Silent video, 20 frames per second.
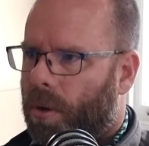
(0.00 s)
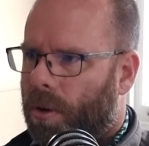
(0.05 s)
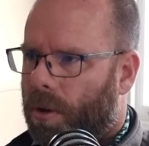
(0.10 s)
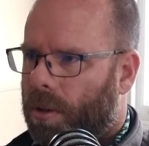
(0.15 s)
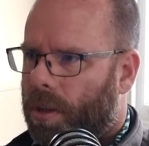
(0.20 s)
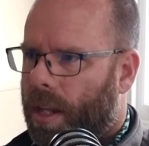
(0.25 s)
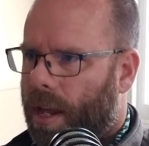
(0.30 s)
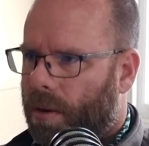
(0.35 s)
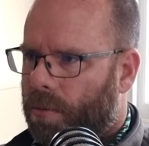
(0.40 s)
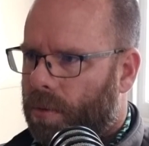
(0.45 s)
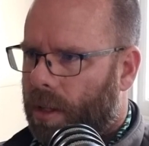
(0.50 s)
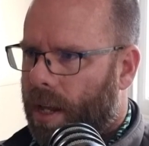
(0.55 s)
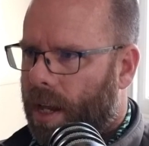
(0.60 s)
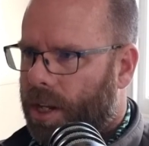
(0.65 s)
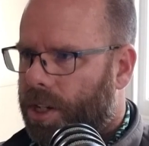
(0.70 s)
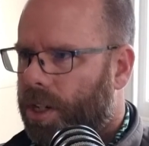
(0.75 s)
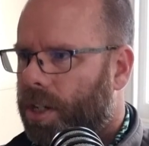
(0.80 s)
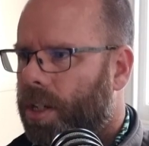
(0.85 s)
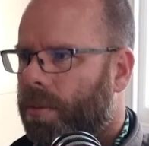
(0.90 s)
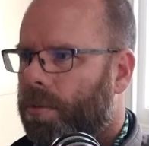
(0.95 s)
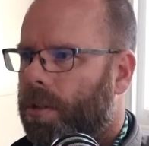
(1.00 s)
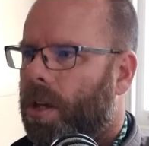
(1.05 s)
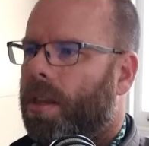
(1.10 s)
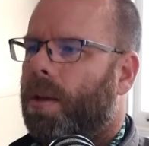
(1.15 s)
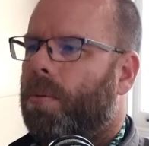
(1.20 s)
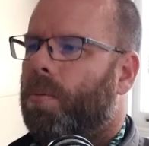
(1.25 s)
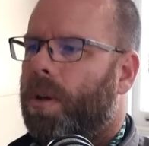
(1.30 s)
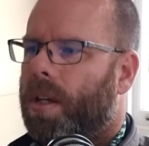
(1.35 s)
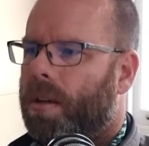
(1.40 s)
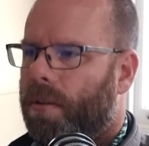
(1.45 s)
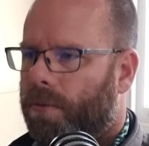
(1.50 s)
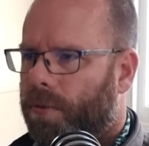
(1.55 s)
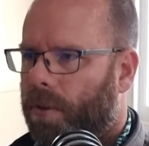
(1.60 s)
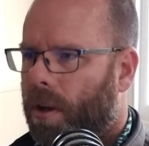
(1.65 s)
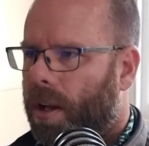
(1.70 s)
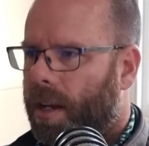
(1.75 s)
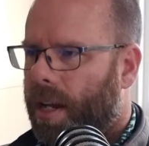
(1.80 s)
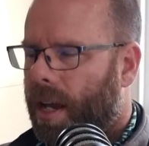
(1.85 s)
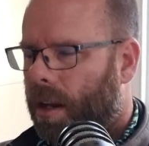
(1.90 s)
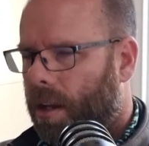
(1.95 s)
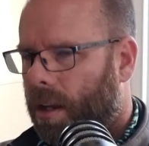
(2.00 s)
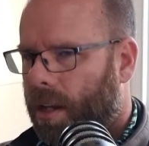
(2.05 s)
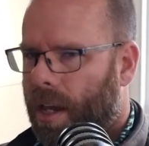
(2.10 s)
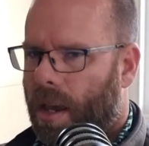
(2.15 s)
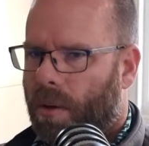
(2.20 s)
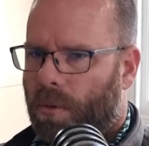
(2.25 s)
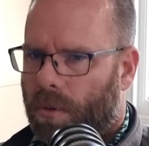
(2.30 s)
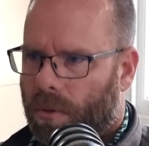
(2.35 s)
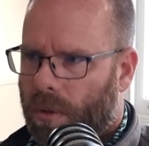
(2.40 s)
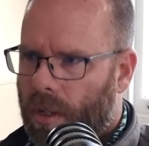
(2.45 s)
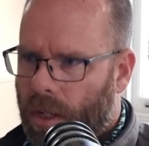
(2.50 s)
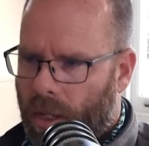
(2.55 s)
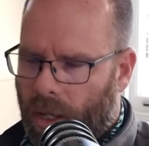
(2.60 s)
on that relationship. So then we can find out, okay, well,